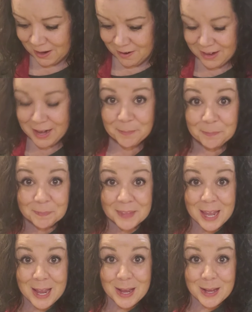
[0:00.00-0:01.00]
All right,
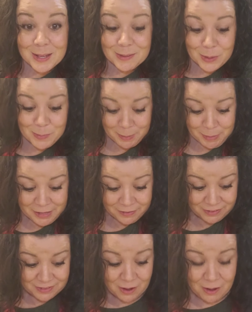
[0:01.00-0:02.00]
so my
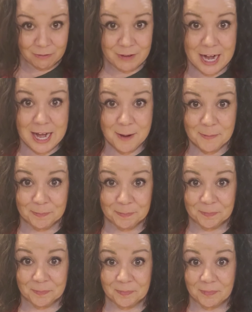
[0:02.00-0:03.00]
pizza's all ready.
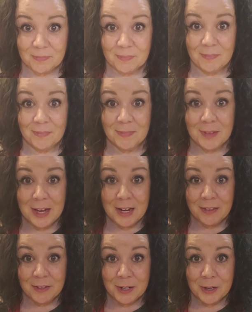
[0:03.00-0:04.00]

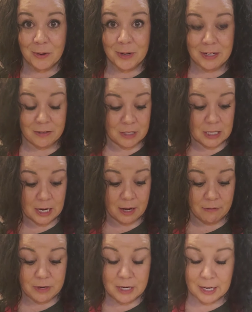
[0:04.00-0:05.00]
It's going to go into the
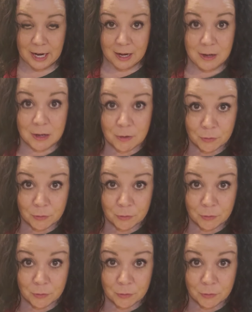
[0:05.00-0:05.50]
oven again,